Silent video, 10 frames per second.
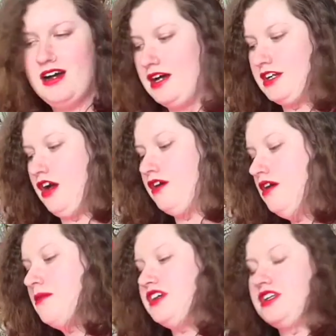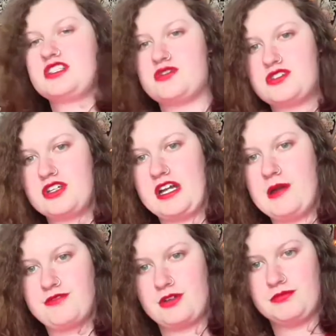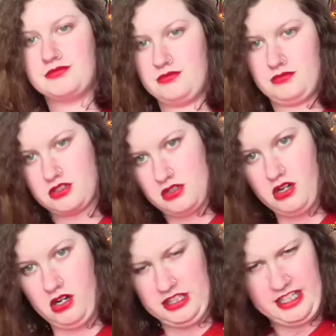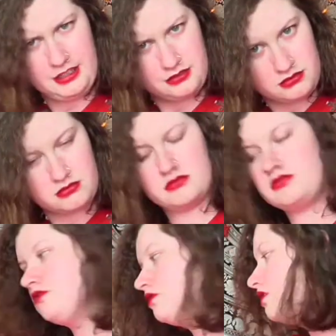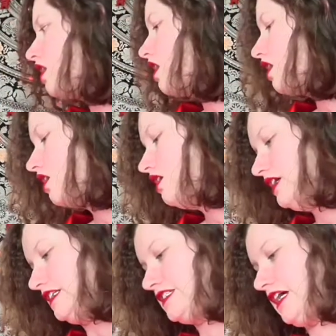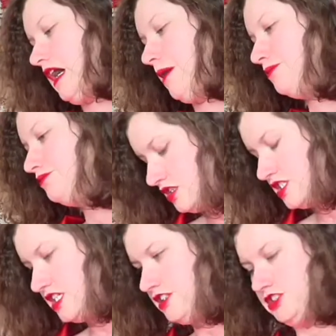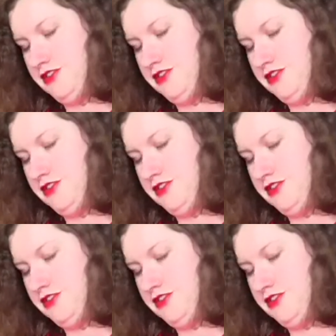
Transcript: I don't know. But yeah, this also came from Ollie. It's a scent